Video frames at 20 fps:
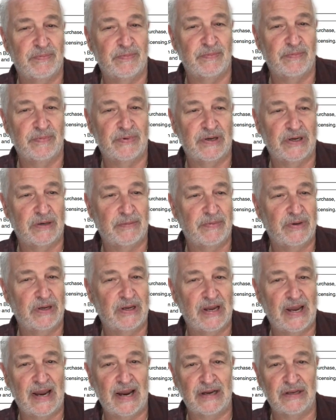going to be
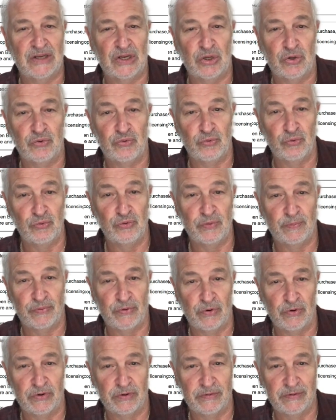acting through the
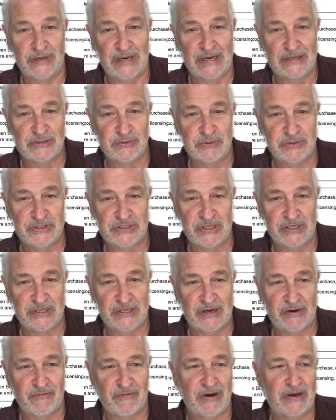broker has received
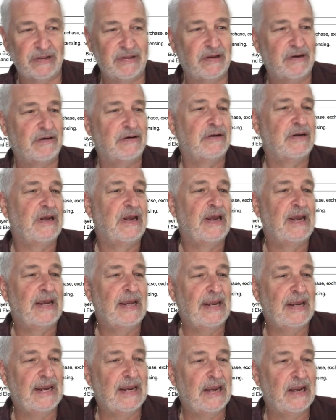that right there,
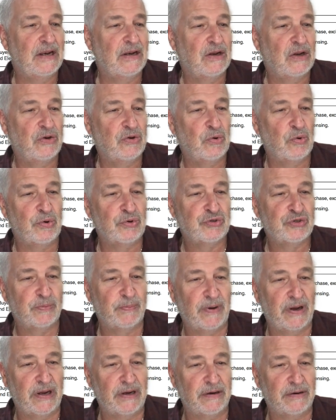and notice to
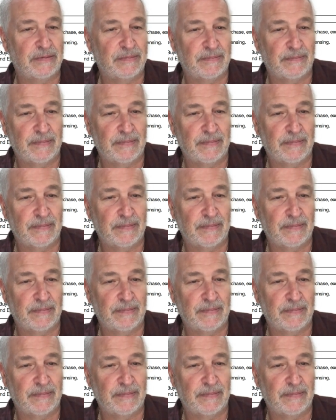buyer.